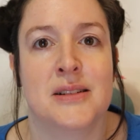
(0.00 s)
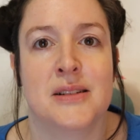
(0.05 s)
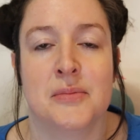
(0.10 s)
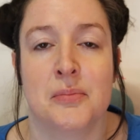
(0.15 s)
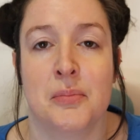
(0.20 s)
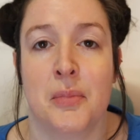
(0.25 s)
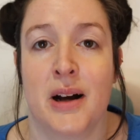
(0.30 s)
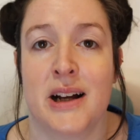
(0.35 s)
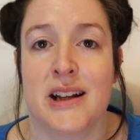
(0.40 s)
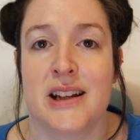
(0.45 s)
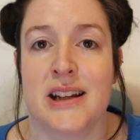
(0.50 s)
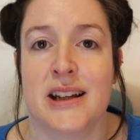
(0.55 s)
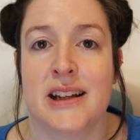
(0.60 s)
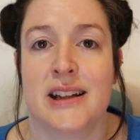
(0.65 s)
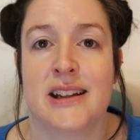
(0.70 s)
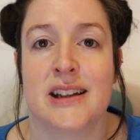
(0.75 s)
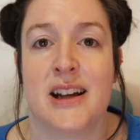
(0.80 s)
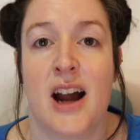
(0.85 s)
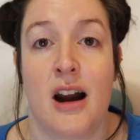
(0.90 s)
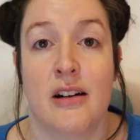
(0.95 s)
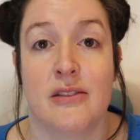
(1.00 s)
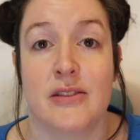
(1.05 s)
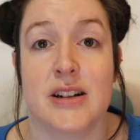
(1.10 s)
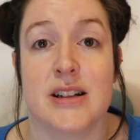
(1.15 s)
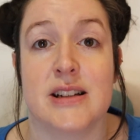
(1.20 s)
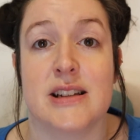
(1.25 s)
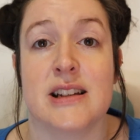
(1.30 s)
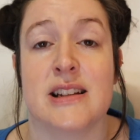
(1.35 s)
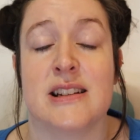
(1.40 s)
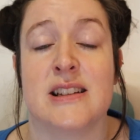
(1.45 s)
my
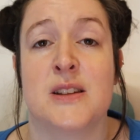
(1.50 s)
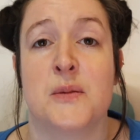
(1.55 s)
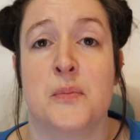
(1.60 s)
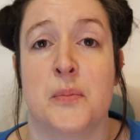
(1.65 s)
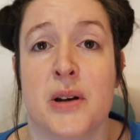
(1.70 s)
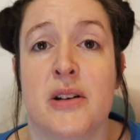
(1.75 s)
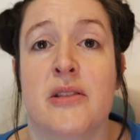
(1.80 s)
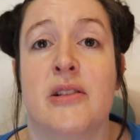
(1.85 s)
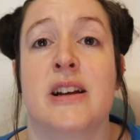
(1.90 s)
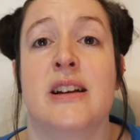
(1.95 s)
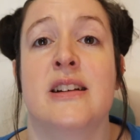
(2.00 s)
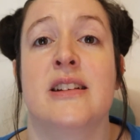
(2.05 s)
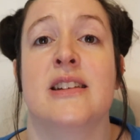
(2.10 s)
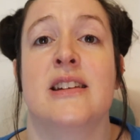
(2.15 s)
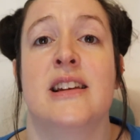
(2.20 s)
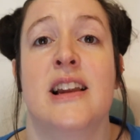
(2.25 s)
current experience